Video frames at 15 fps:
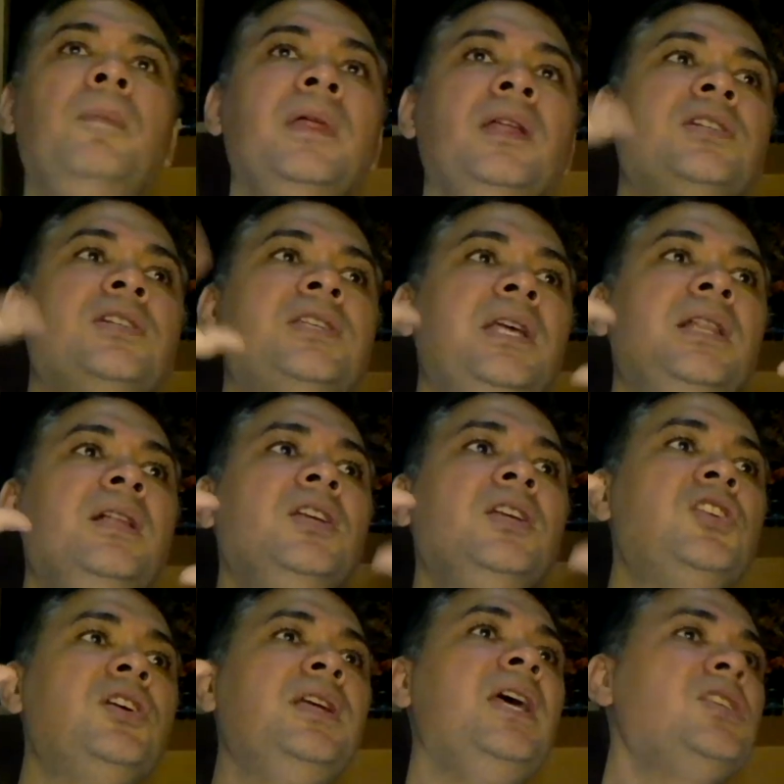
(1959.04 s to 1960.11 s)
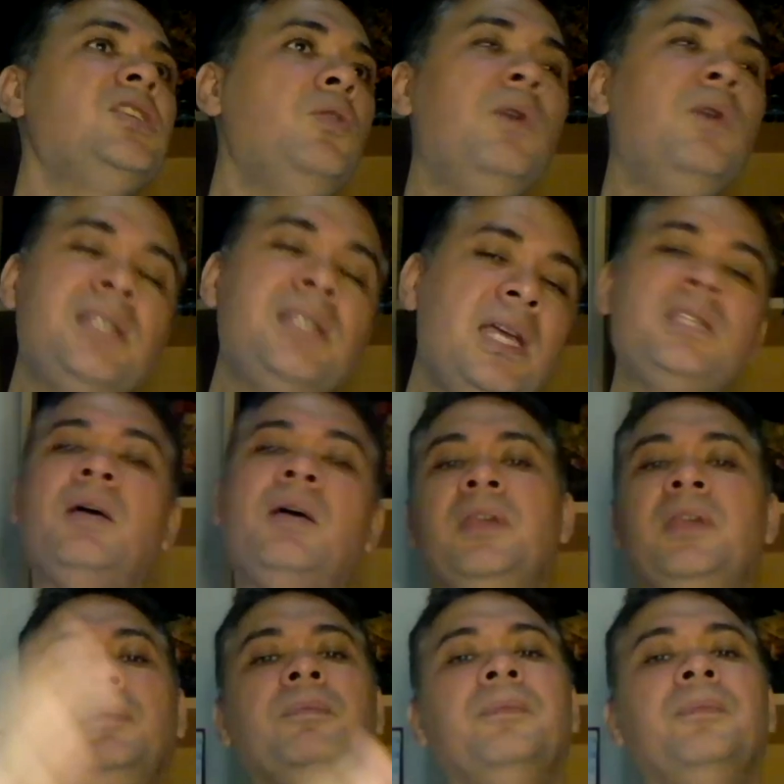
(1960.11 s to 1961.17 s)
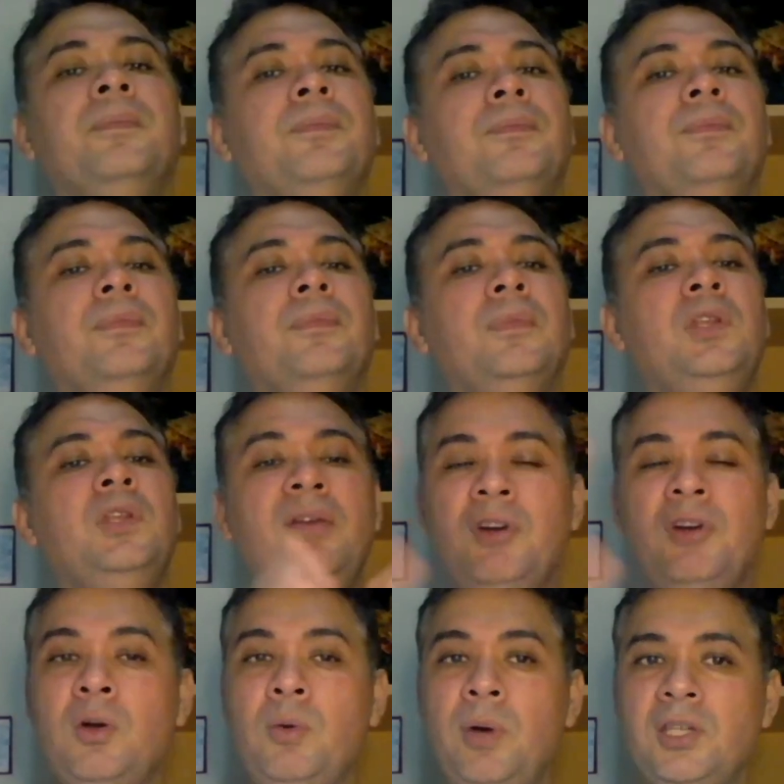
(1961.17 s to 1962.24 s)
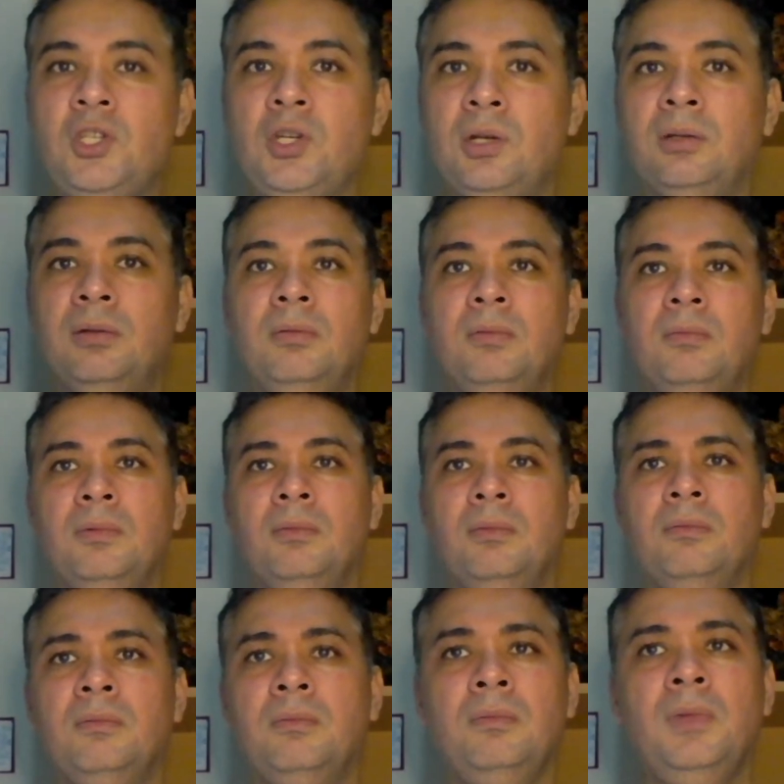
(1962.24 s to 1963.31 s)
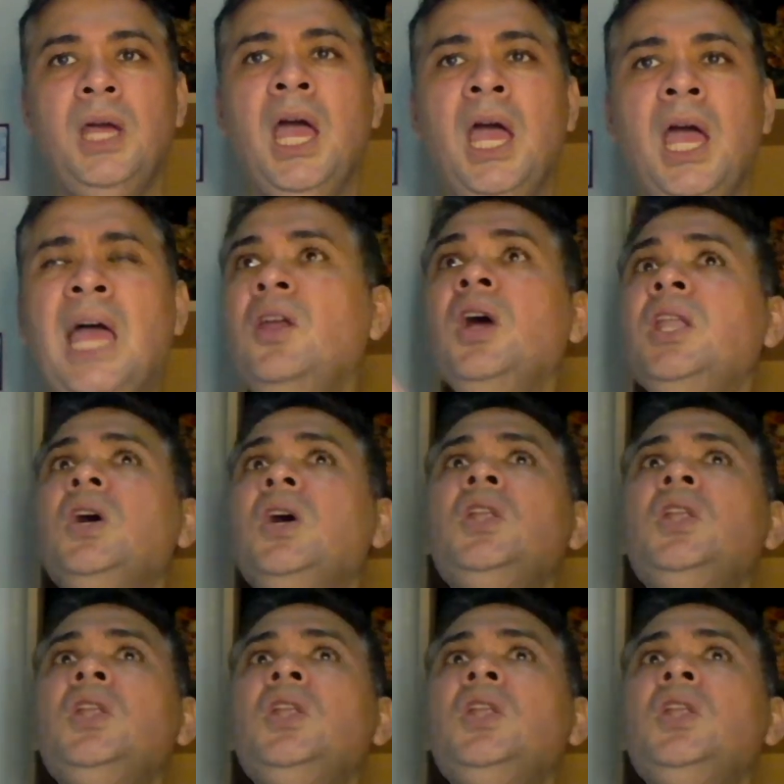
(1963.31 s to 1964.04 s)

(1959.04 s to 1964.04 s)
There's a little, sir, yes, you want to say something. You have a question. No.